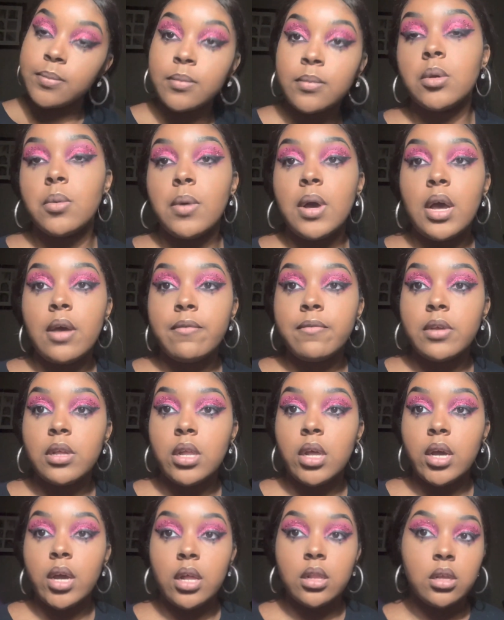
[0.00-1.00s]
Why I feel
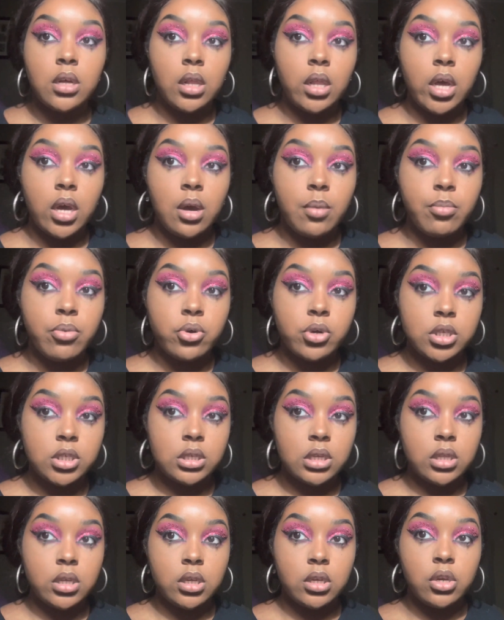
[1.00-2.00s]
like I look like a
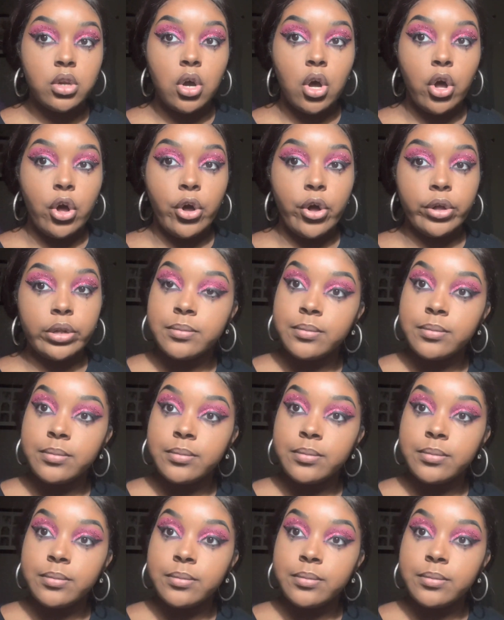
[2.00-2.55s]
porcelain doll.